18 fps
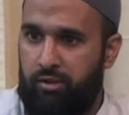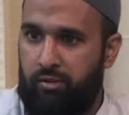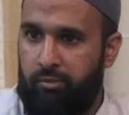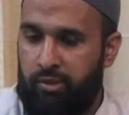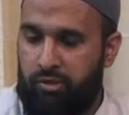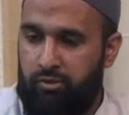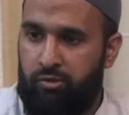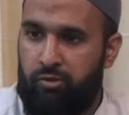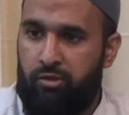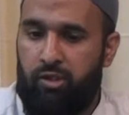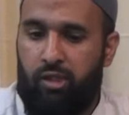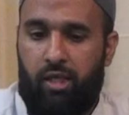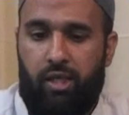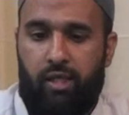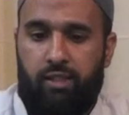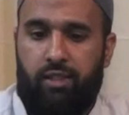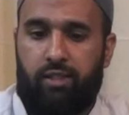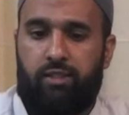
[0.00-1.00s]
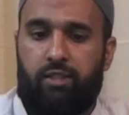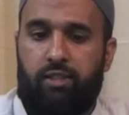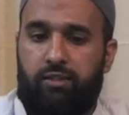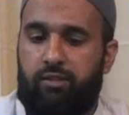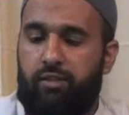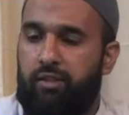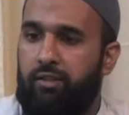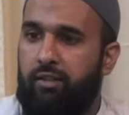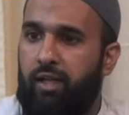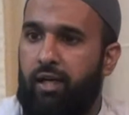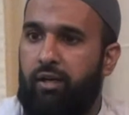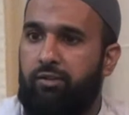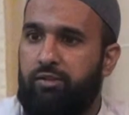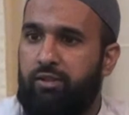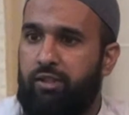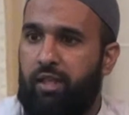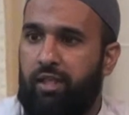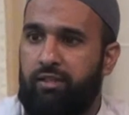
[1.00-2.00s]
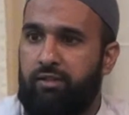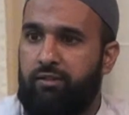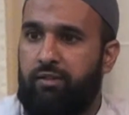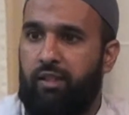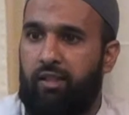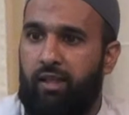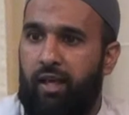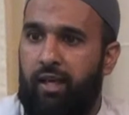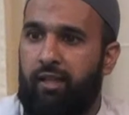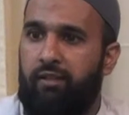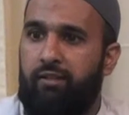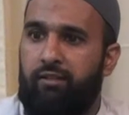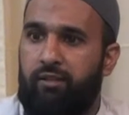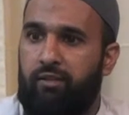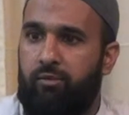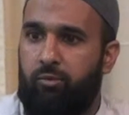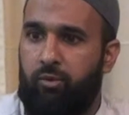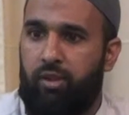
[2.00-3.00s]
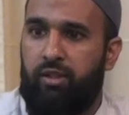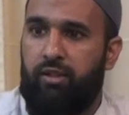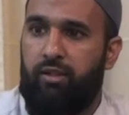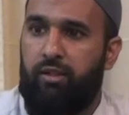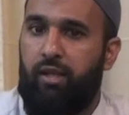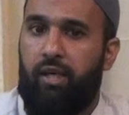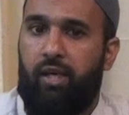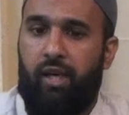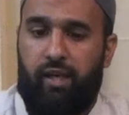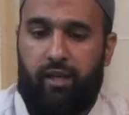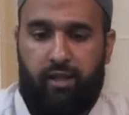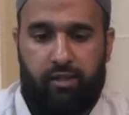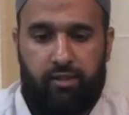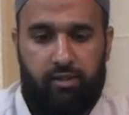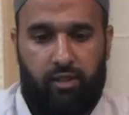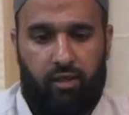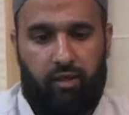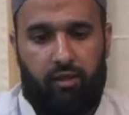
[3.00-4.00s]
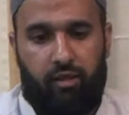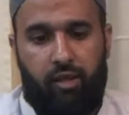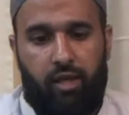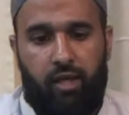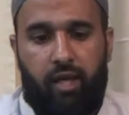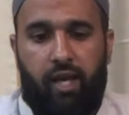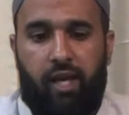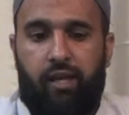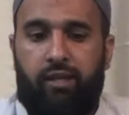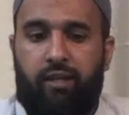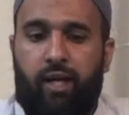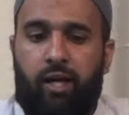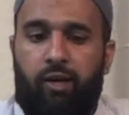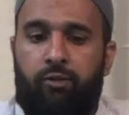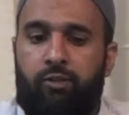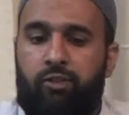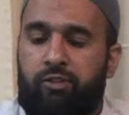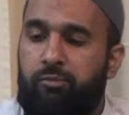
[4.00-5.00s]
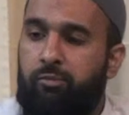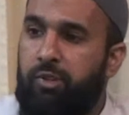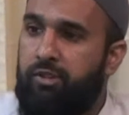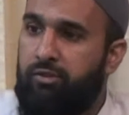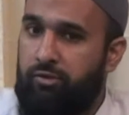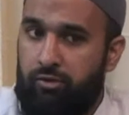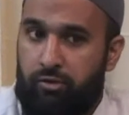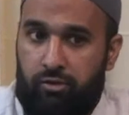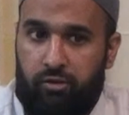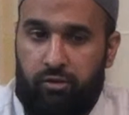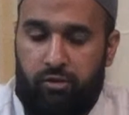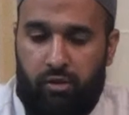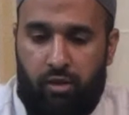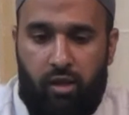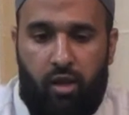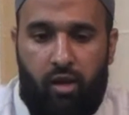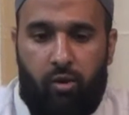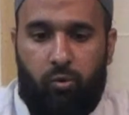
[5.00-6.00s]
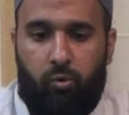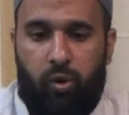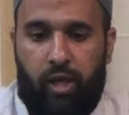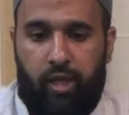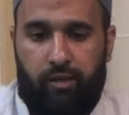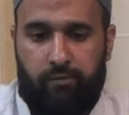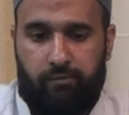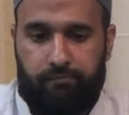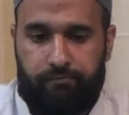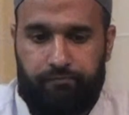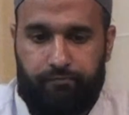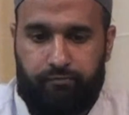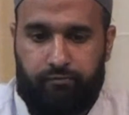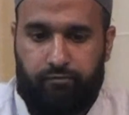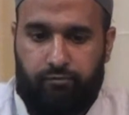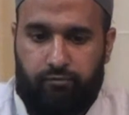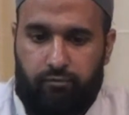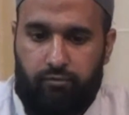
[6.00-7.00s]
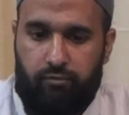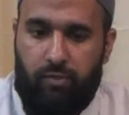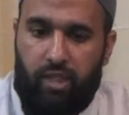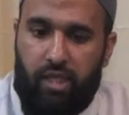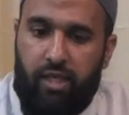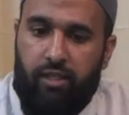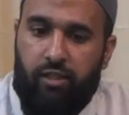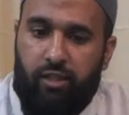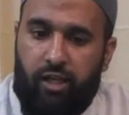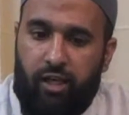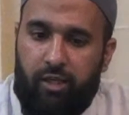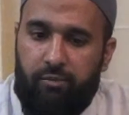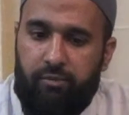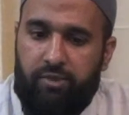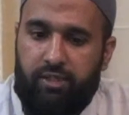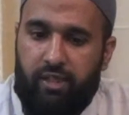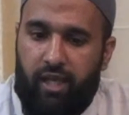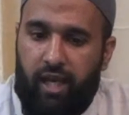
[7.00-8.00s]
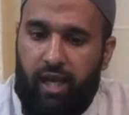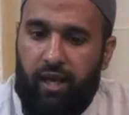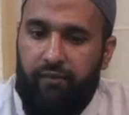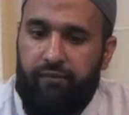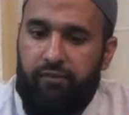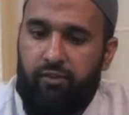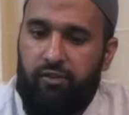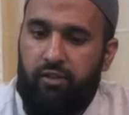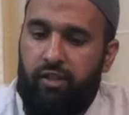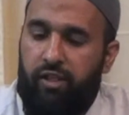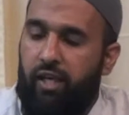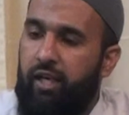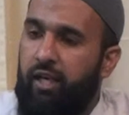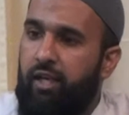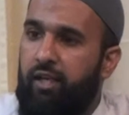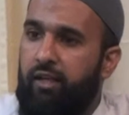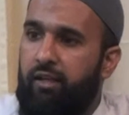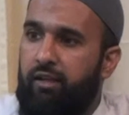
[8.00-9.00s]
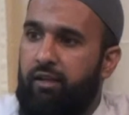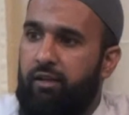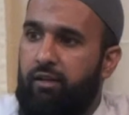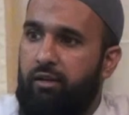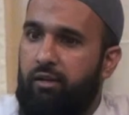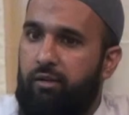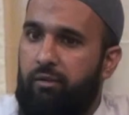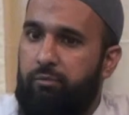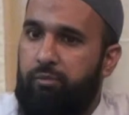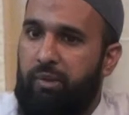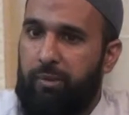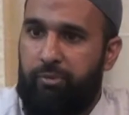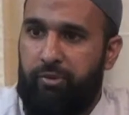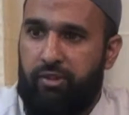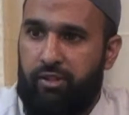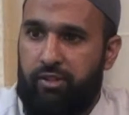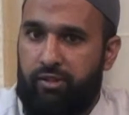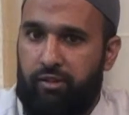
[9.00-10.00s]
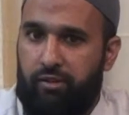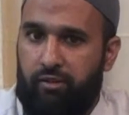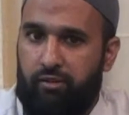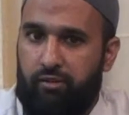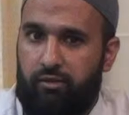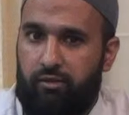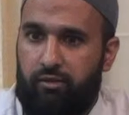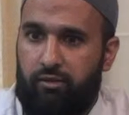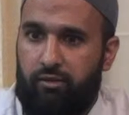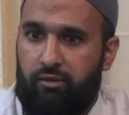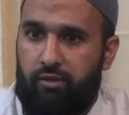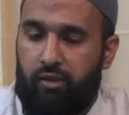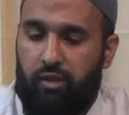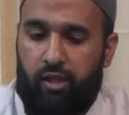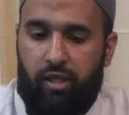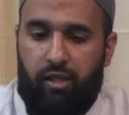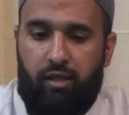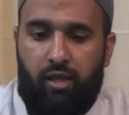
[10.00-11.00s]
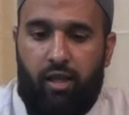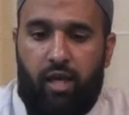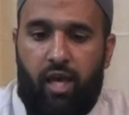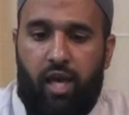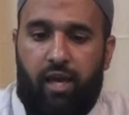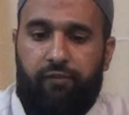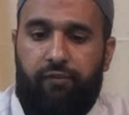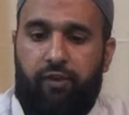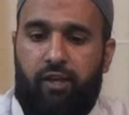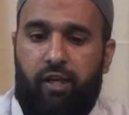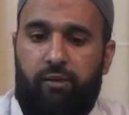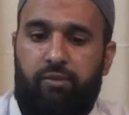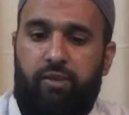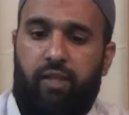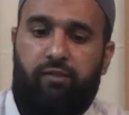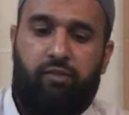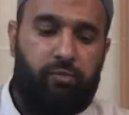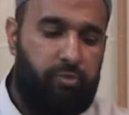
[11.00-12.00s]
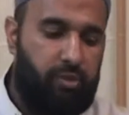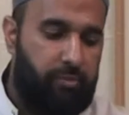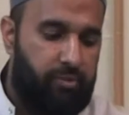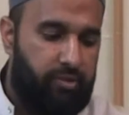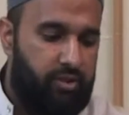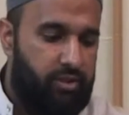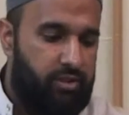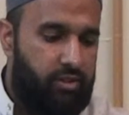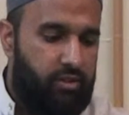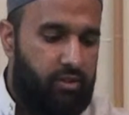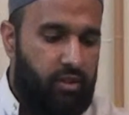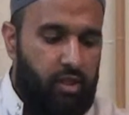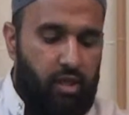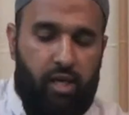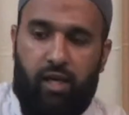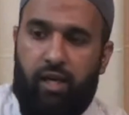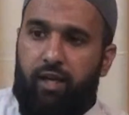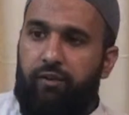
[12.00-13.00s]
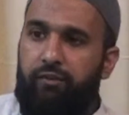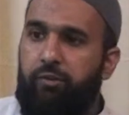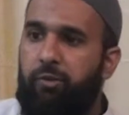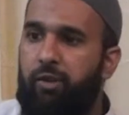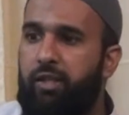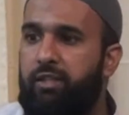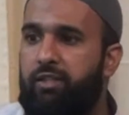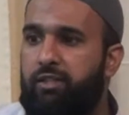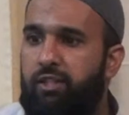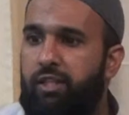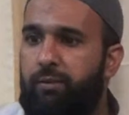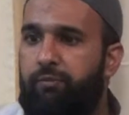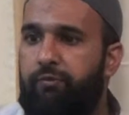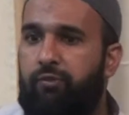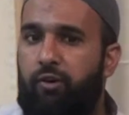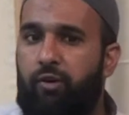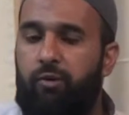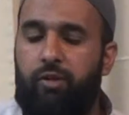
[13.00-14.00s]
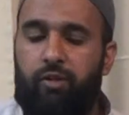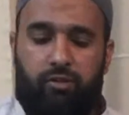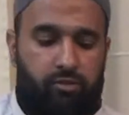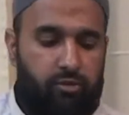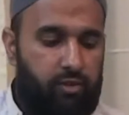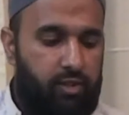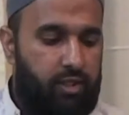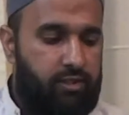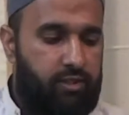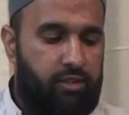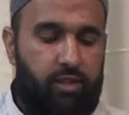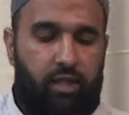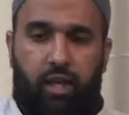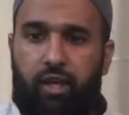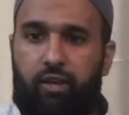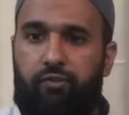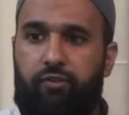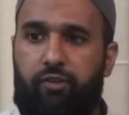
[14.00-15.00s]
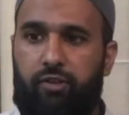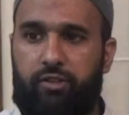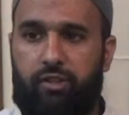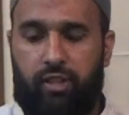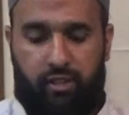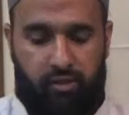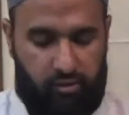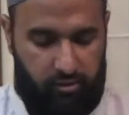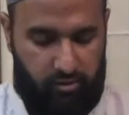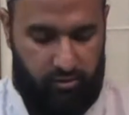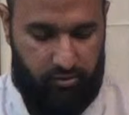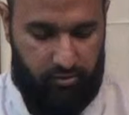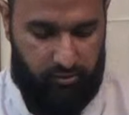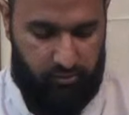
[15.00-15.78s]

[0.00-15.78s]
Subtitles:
majroor. This is the nouns and adjectives that end with a kasra. A noun is majroor when it comes after a preposition. Okay? If it comes after preposition, and if you want to skip forward to lesson 8 for a second,